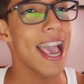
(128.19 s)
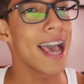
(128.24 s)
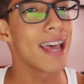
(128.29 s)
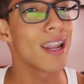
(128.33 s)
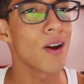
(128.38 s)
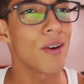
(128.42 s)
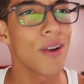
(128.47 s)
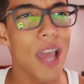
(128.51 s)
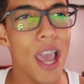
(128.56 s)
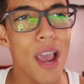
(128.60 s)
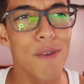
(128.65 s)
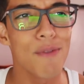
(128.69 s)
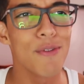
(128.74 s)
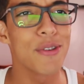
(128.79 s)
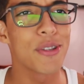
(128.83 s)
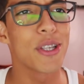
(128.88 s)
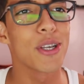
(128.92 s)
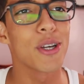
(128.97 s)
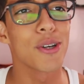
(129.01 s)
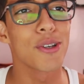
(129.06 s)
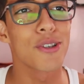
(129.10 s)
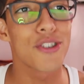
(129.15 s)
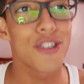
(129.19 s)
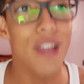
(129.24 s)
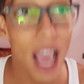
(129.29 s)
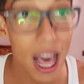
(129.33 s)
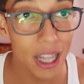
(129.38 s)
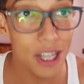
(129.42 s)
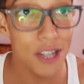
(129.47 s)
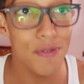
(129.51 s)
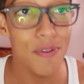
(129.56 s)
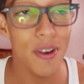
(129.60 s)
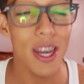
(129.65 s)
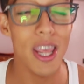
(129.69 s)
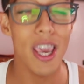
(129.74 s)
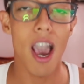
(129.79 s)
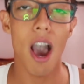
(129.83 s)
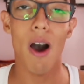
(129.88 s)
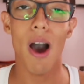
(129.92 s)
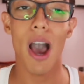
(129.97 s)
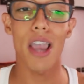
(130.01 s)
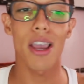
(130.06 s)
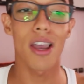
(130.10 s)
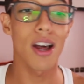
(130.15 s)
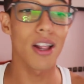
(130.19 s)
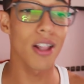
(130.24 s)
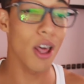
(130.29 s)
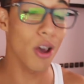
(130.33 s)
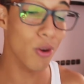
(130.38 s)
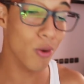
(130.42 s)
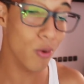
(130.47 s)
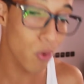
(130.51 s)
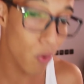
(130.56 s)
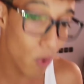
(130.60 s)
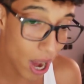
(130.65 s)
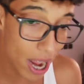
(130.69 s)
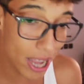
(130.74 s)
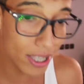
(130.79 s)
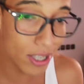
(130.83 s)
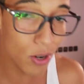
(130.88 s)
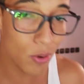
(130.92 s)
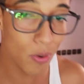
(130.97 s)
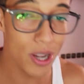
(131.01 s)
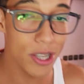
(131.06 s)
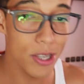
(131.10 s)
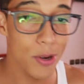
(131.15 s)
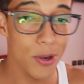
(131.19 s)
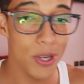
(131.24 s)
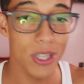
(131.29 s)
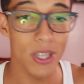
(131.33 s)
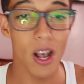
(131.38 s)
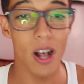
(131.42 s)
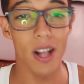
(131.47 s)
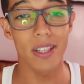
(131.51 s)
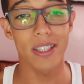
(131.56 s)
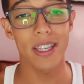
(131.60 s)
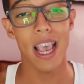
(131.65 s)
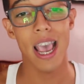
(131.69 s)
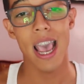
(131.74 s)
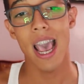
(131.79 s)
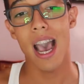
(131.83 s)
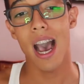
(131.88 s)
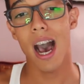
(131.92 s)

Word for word: and on every single challenge video, I got like crazy, crazy results,